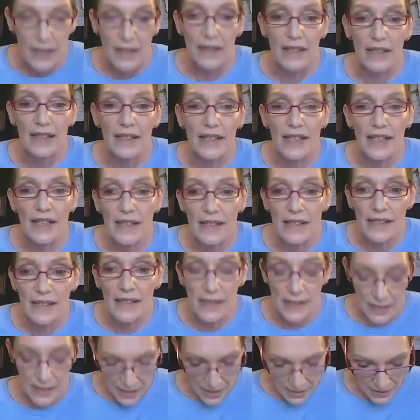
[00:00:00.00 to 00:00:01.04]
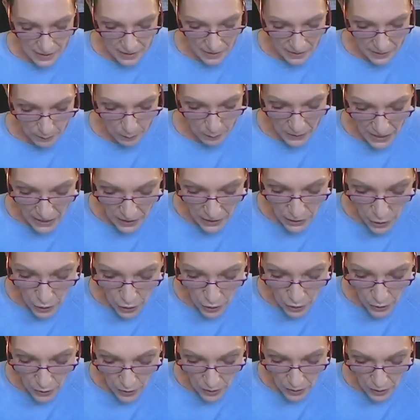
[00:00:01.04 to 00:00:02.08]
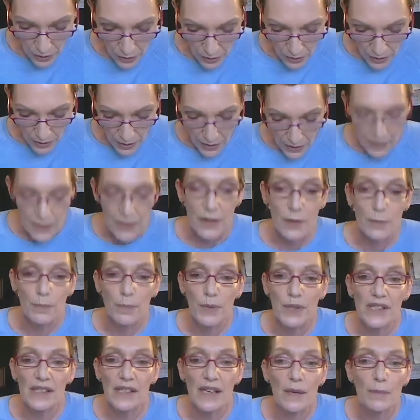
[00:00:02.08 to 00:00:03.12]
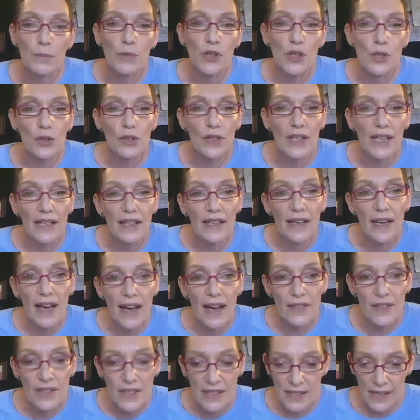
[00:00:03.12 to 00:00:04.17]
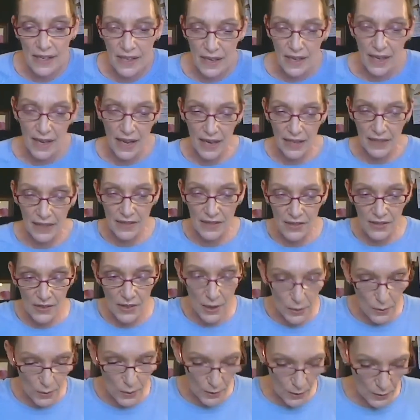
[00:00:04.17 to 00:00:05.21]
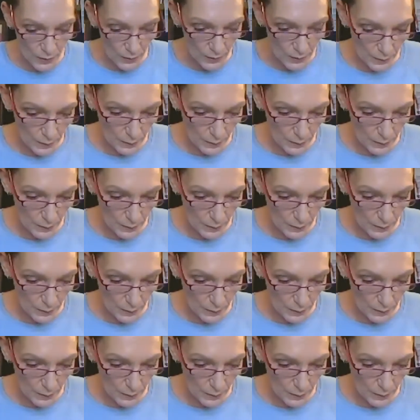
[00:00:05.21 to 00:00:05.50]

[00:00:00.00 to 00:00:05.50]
the kinesthetic milieu, the perceptual encounter, and so on.